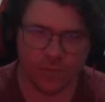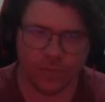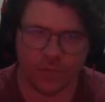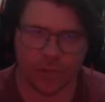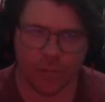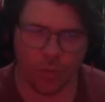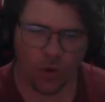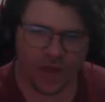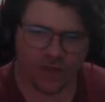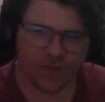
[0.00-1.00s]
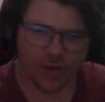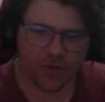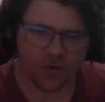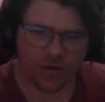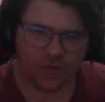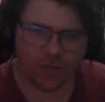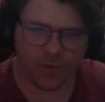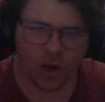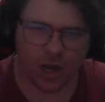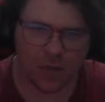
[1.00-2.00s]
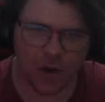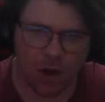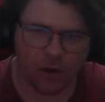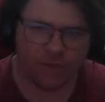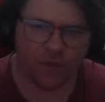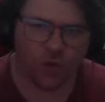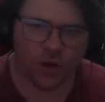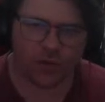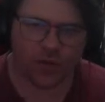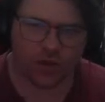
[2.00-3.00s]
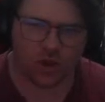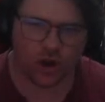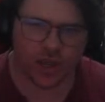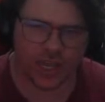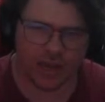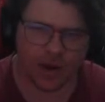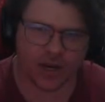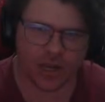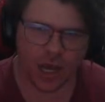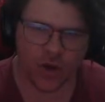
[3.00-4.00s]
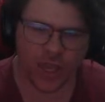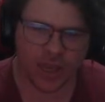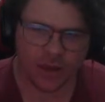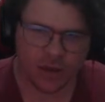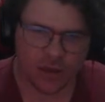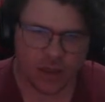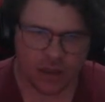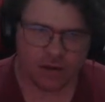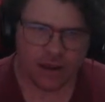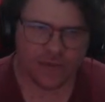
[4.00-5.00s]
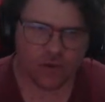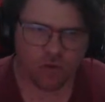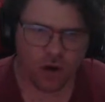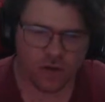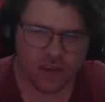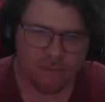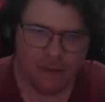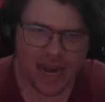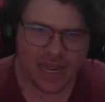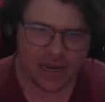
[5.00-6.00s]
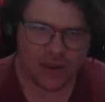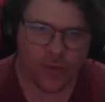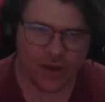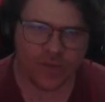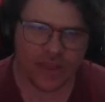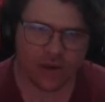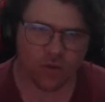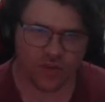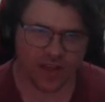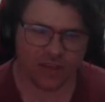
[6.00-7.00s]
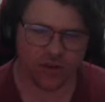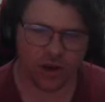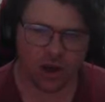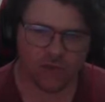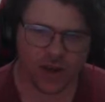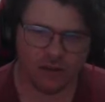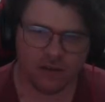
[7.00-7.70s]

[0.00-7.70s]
So poor there from Collingwood going forward. It was a shocking kick by Degoe. And the Crows immediately went when they caused that turnover.